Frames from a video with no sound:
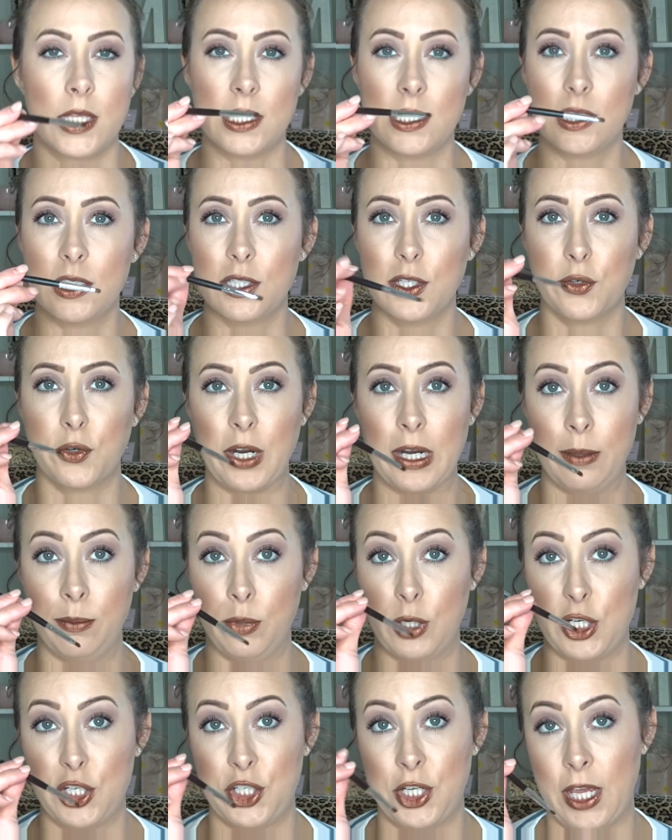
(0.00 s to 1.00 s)
This is a great
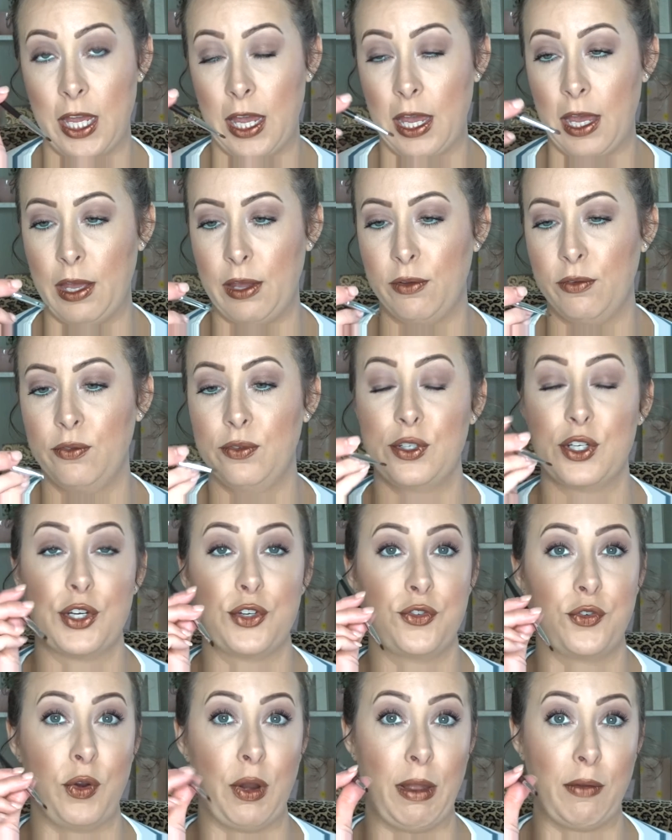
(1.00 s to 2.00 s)
brush to have to
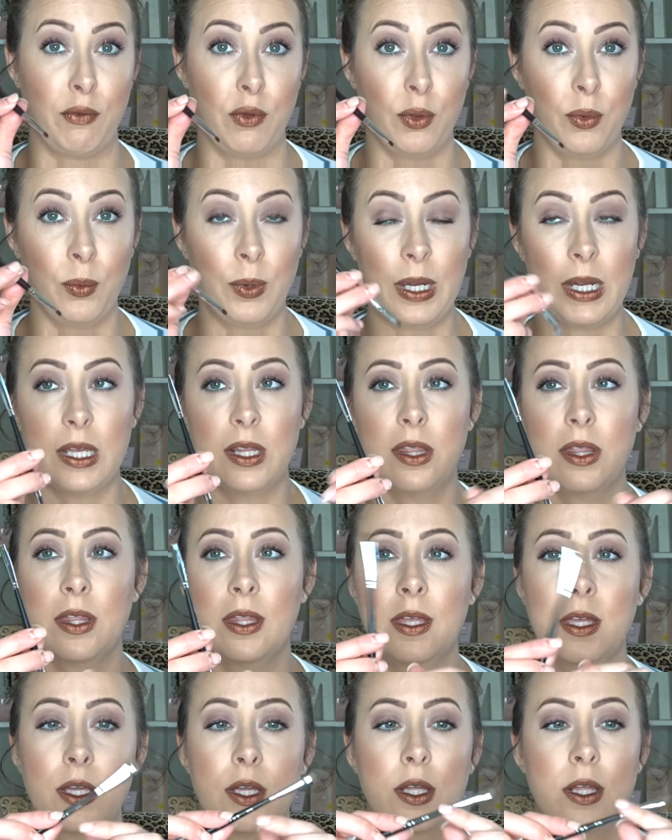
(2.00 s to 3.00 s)
travel with.
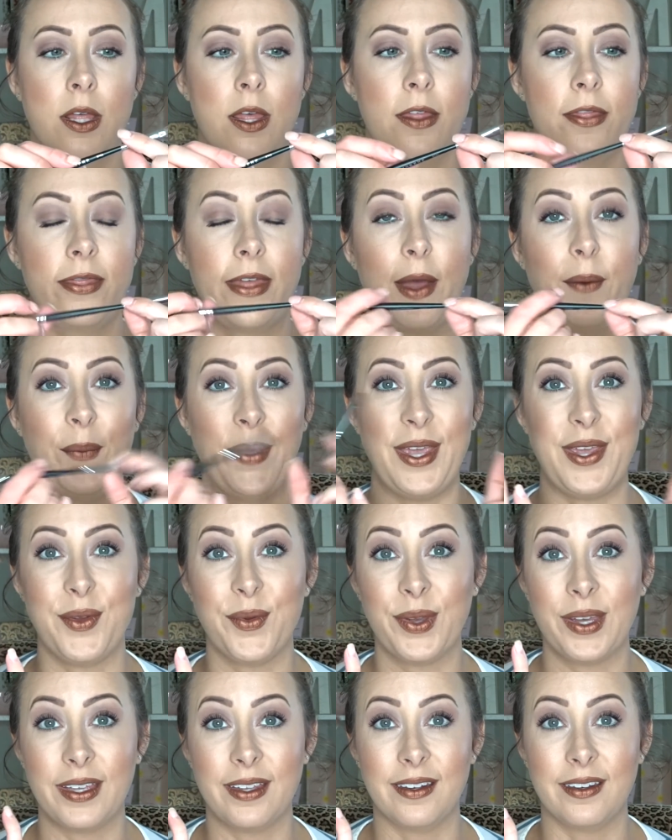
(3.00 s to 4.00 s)
That way you
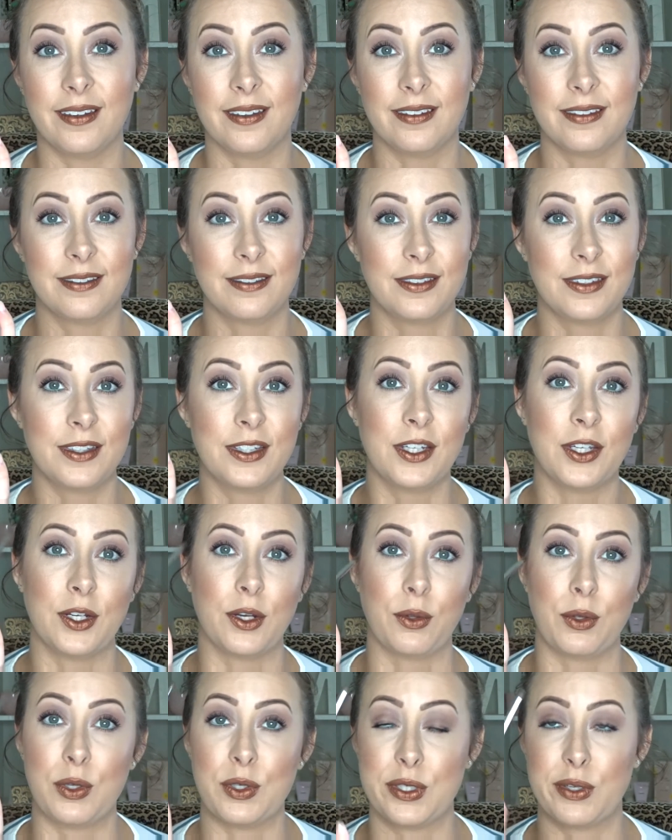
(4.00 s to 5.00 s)
can, you
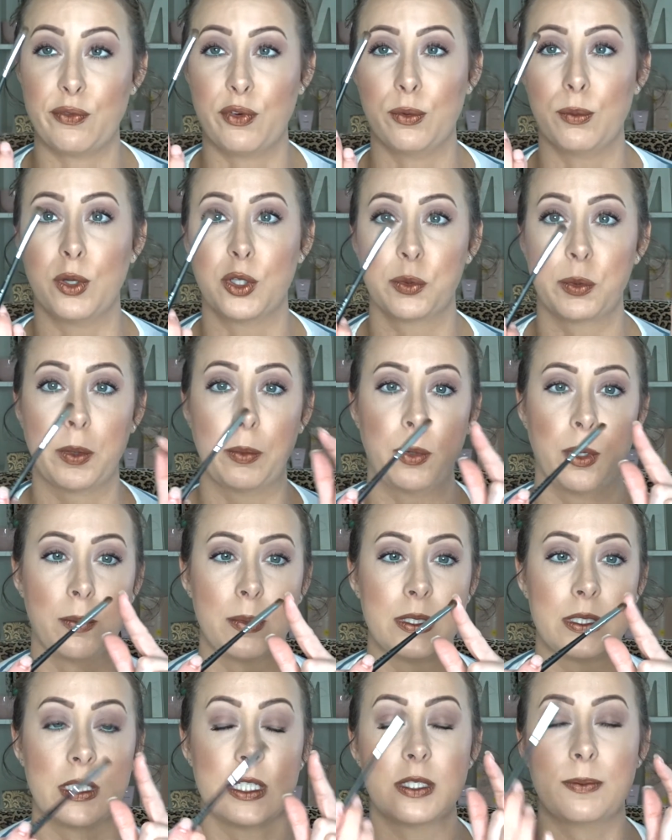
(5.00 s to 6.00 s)
know, use it for multiple
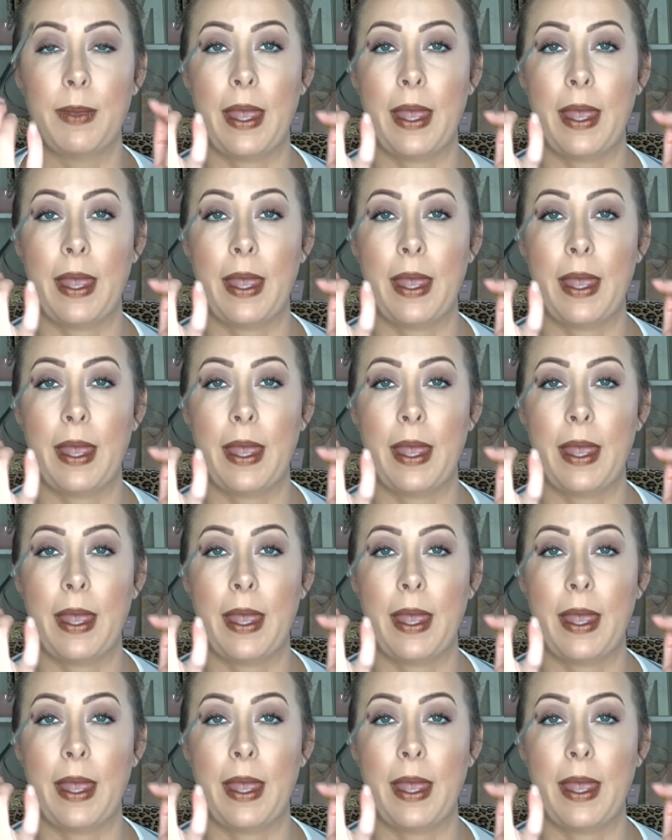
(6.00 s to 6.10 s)
purposes.